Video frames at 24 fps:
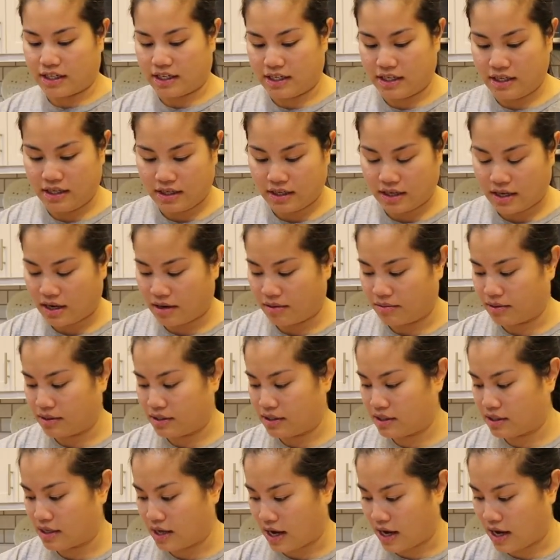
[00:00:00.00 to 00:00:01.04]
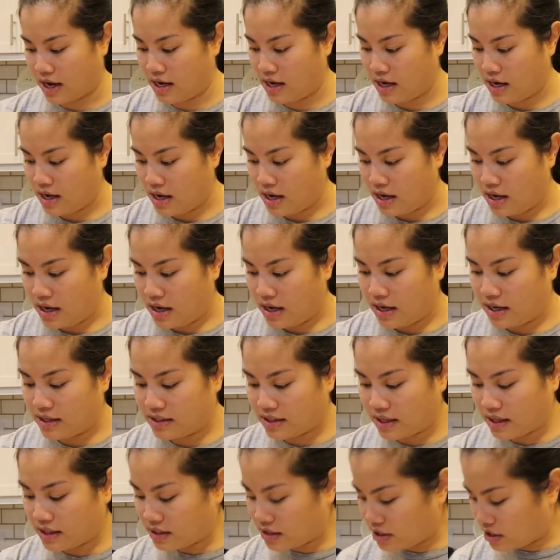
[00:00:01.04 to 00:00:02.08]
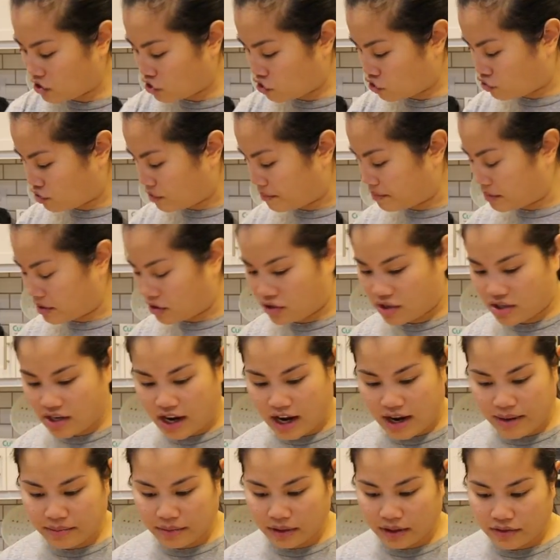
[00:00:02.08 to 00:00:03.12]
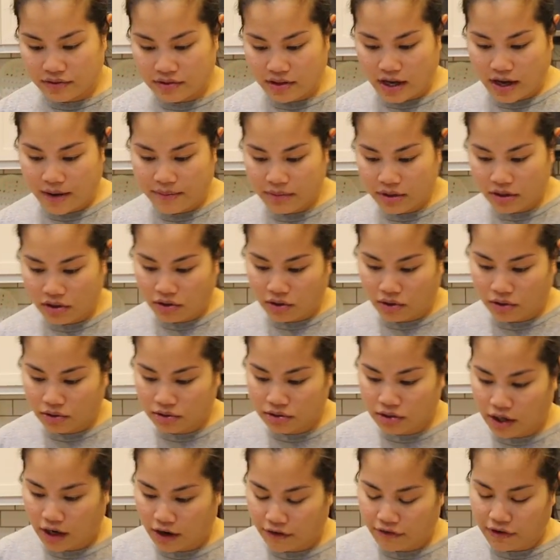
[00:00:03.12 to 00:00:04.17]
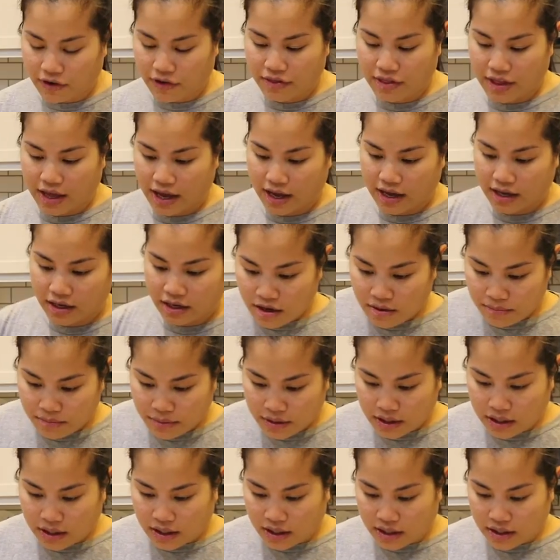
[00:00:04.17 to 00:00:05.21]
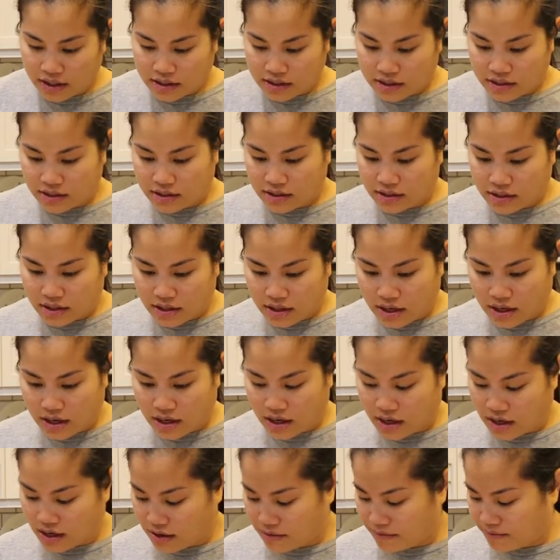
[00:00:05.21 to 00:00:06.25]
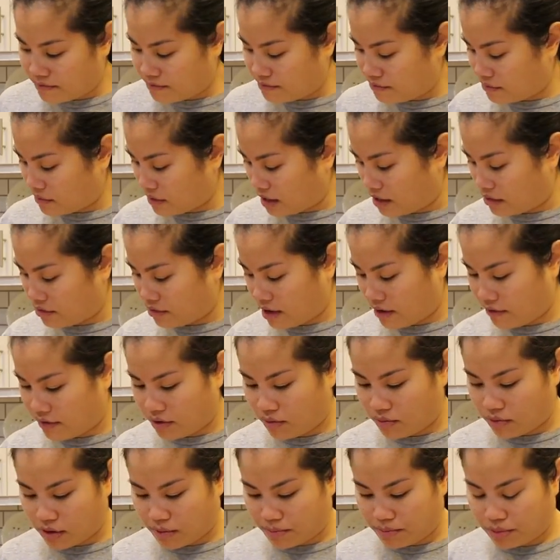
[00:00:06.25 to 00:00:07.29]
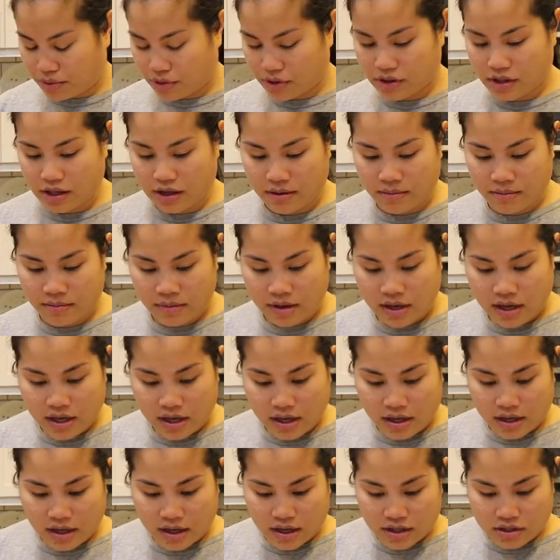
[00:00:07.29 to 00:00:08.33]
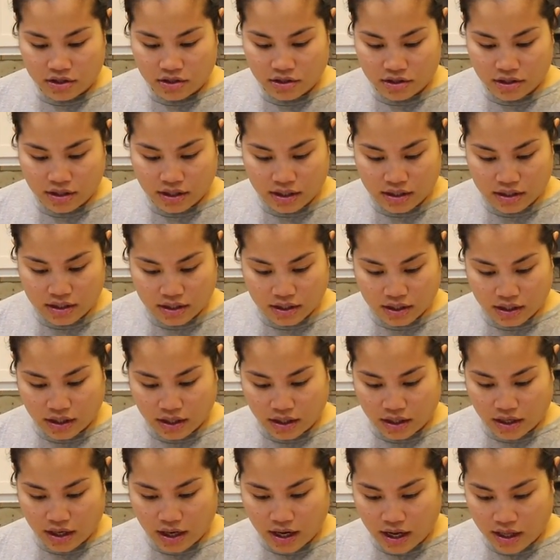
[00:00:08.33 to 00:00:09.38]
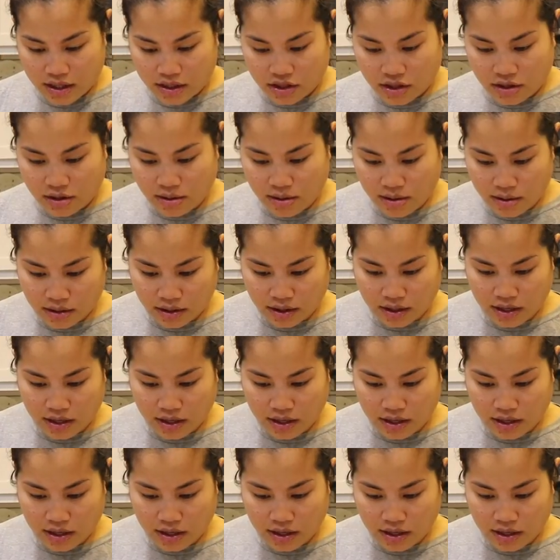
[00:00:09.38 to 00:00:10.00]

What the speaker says: I would say. It says to strip the thyme leaves. I'm gonna hold off on that because I don't have anywhere to put them. So it says to cut the